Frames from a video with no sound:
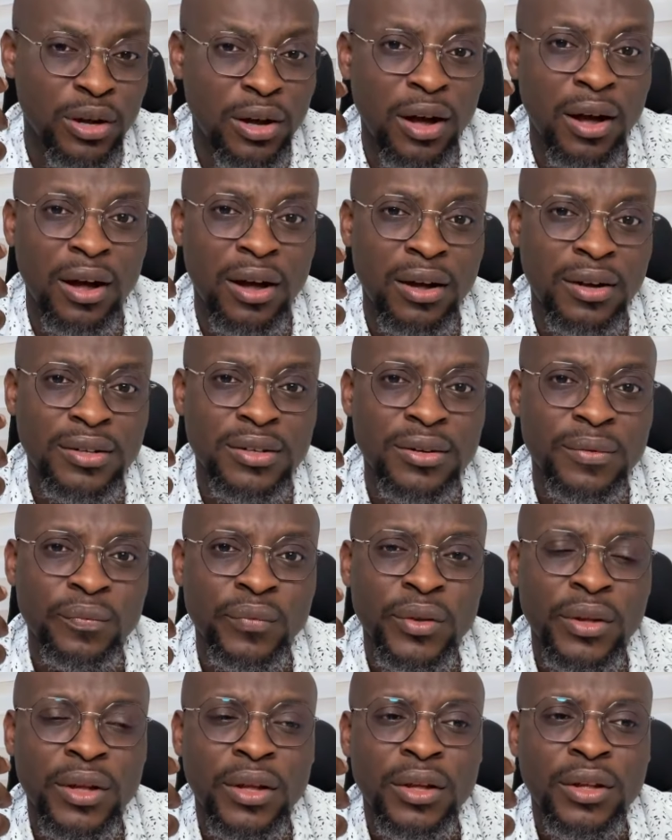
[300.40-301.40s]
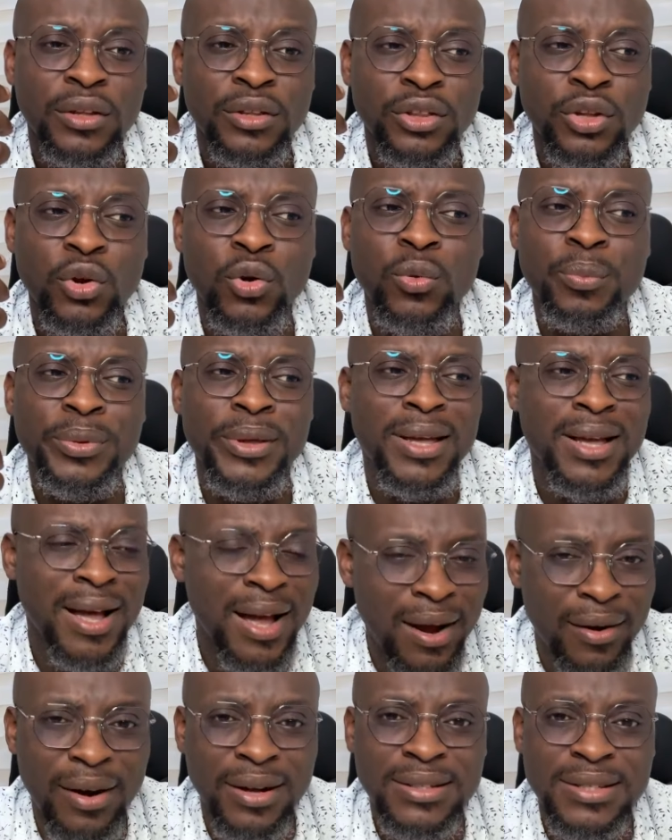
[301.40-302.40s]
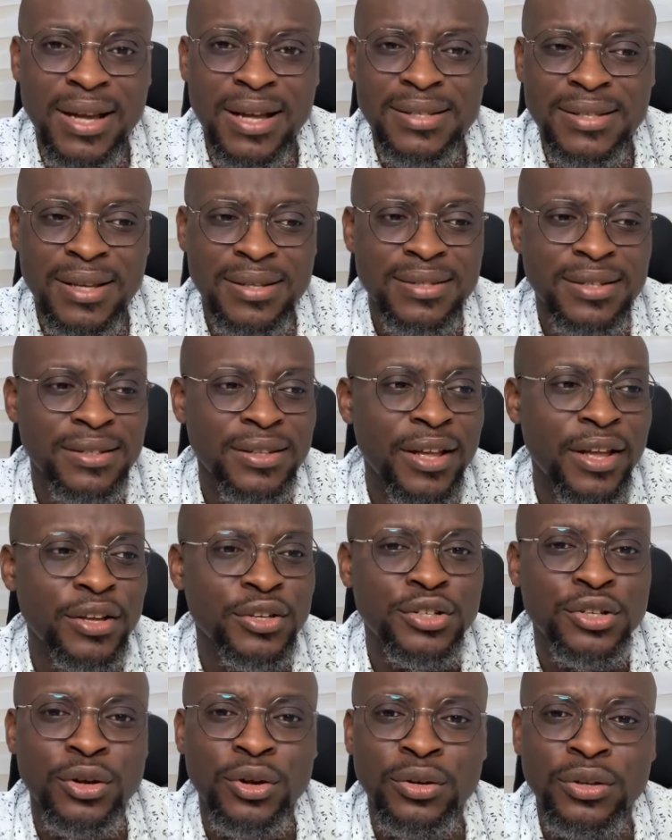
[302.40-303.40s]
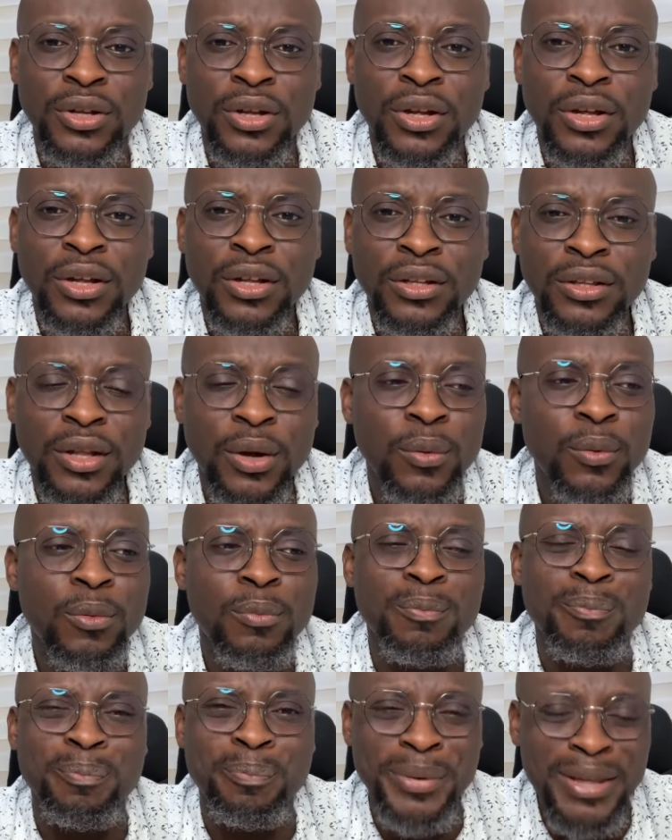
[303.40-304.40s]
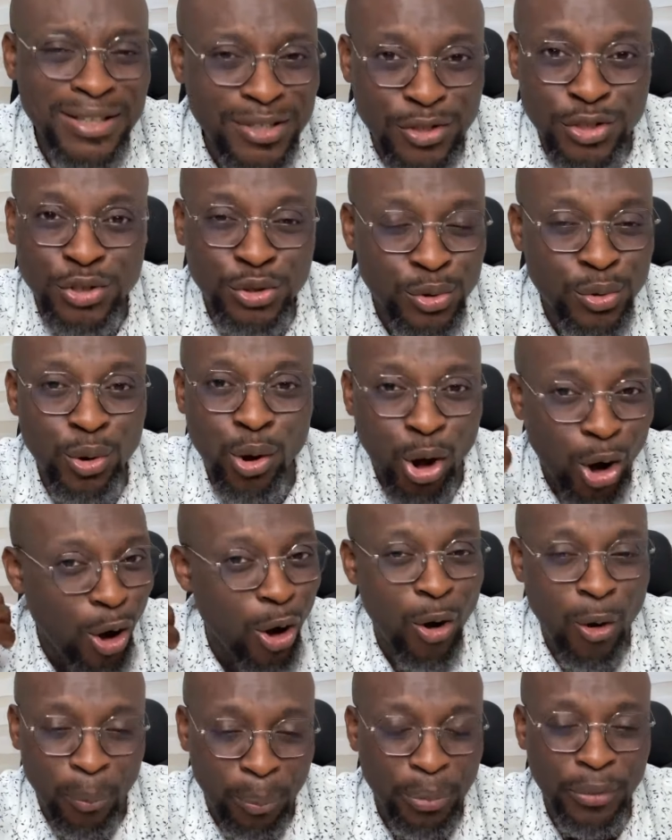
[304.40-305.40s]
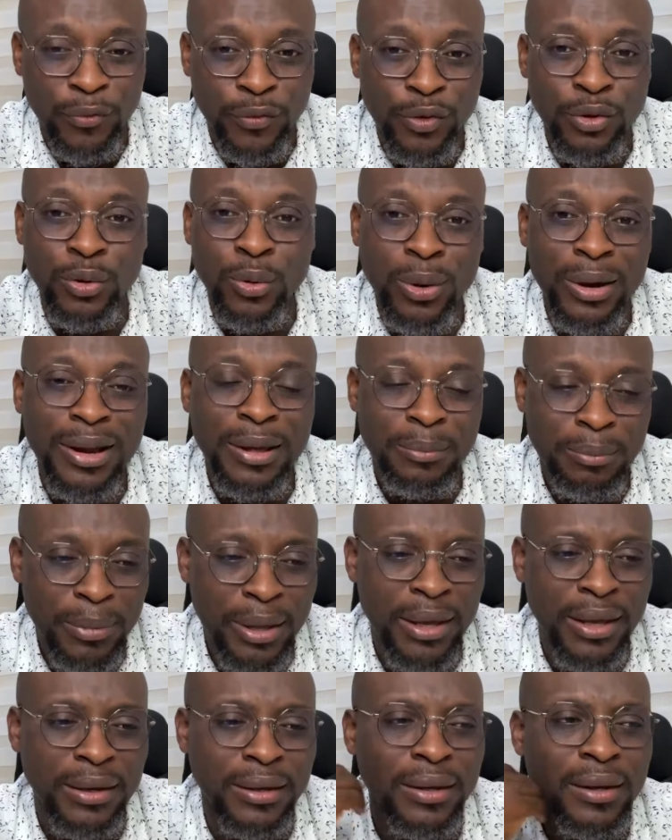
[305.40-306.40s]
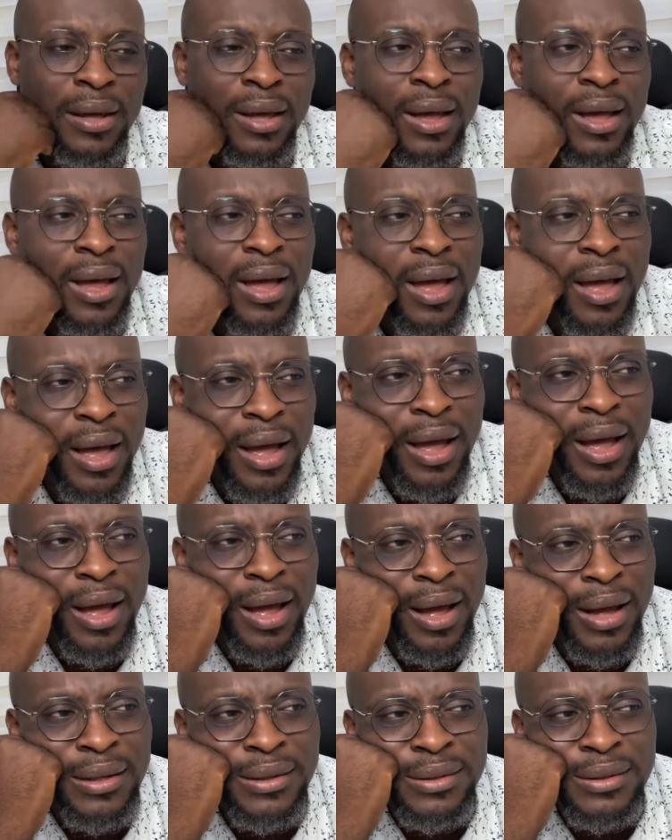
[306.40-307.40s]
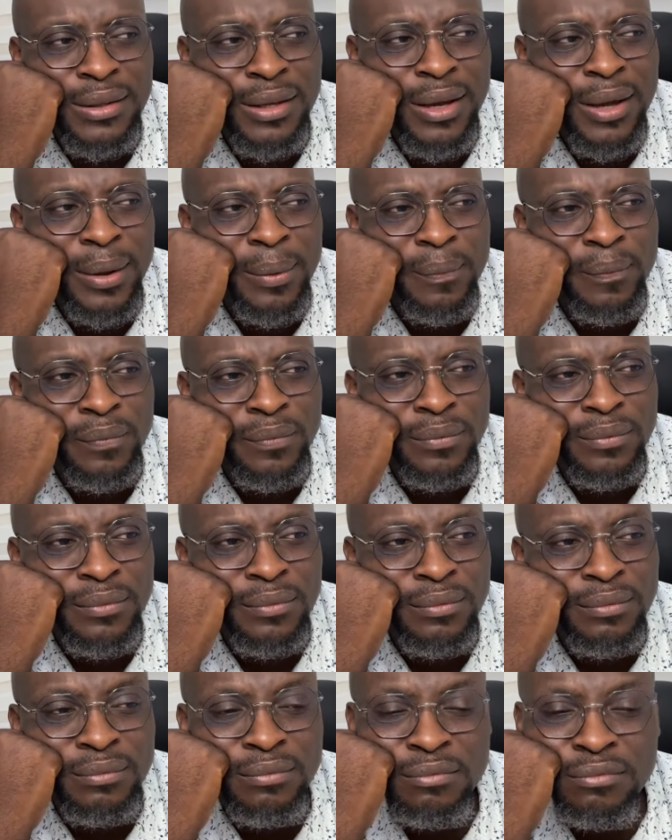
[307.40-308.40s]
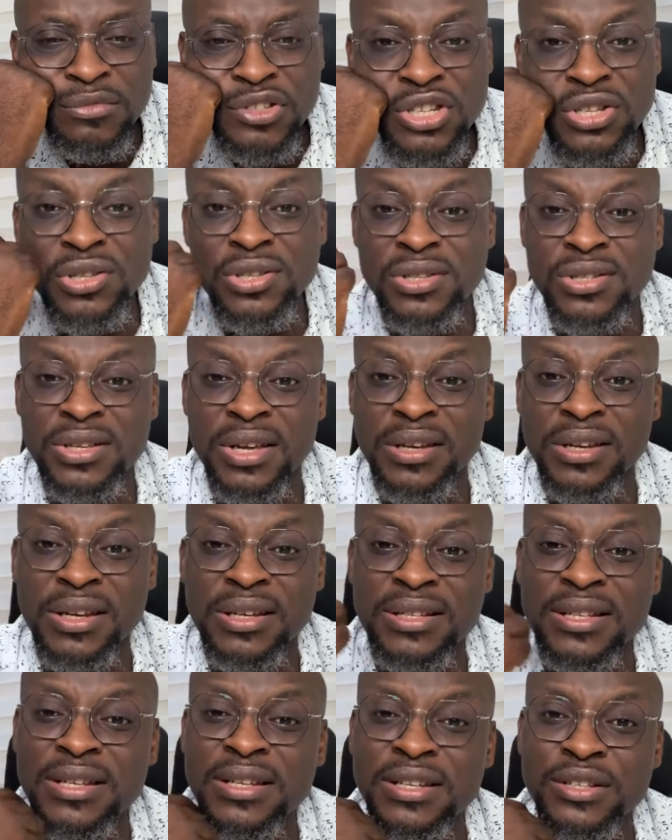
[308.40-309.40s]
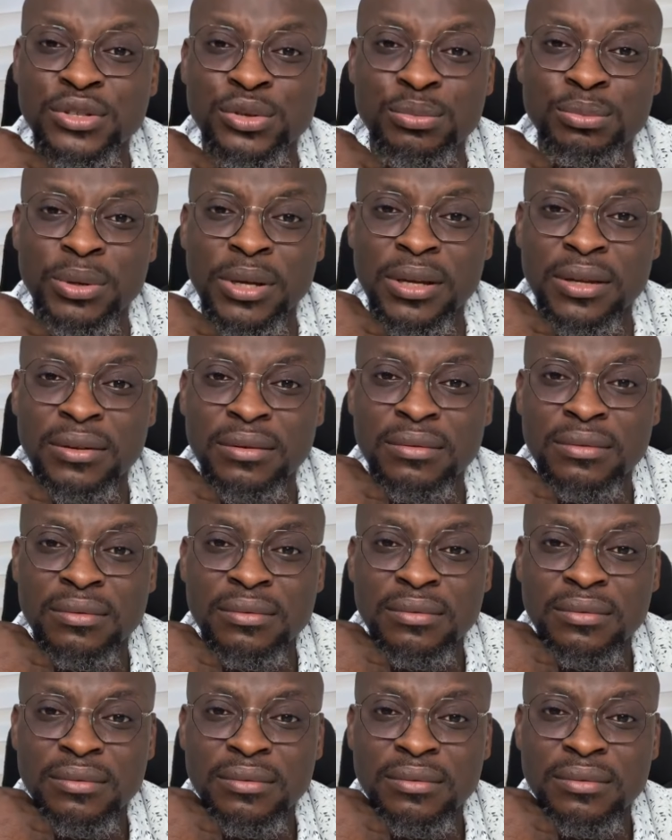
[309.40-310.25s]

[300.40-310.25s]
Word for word: to God. There will be character assassination. They will beat you up, if you know what I mean. And um, Jesus is saying, they did it to me,